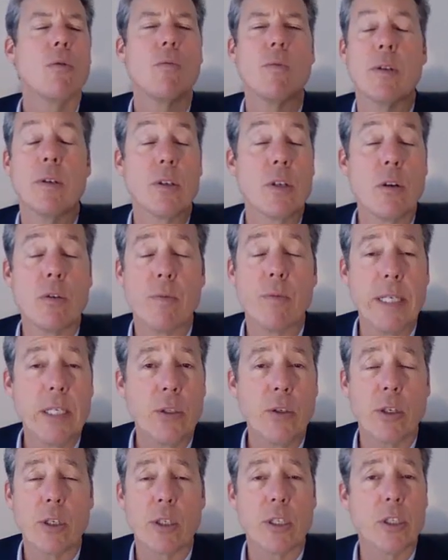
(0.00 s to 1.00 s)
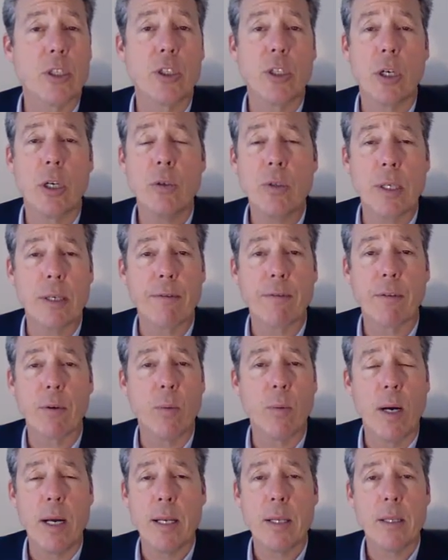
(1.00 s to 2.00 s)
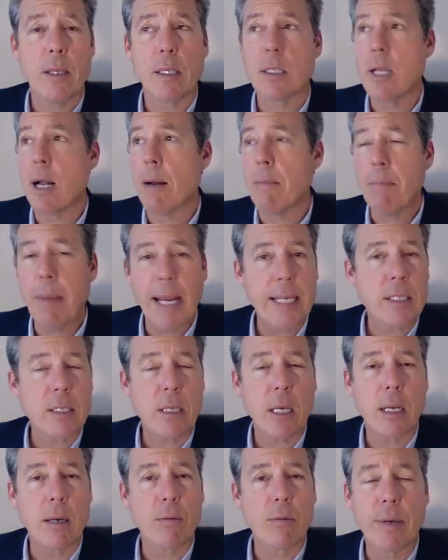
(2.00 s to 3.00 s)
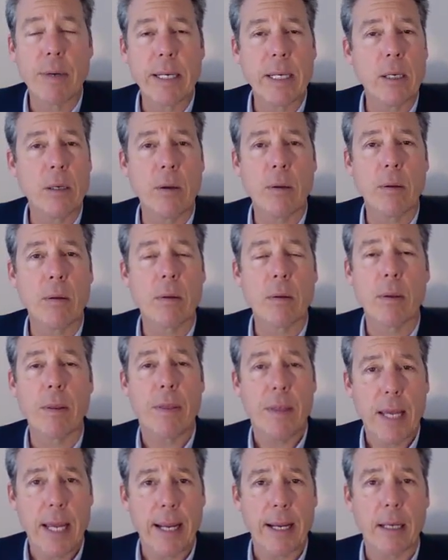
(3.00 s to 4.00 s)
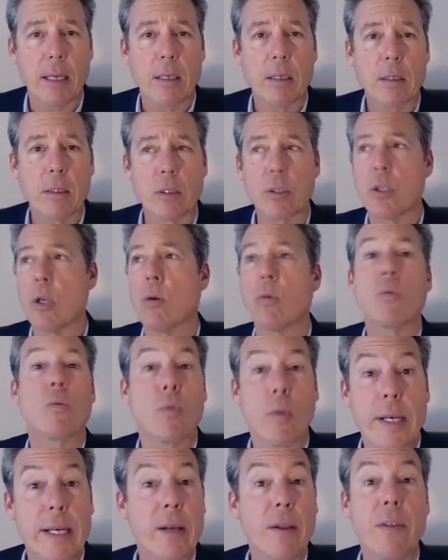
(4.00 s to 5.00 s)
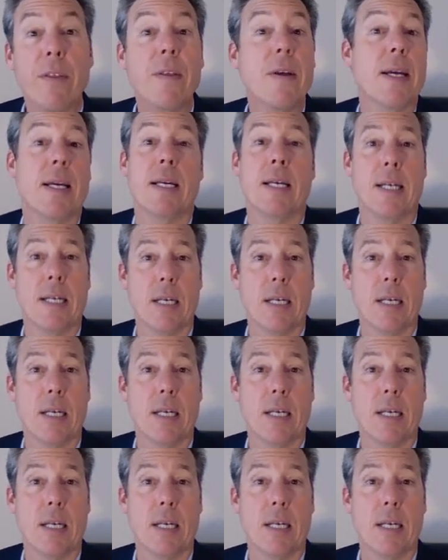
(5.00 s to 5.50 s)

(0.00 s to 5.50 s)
there's no, there's no research that shows it. For one, it's not based on a real thing. There's no real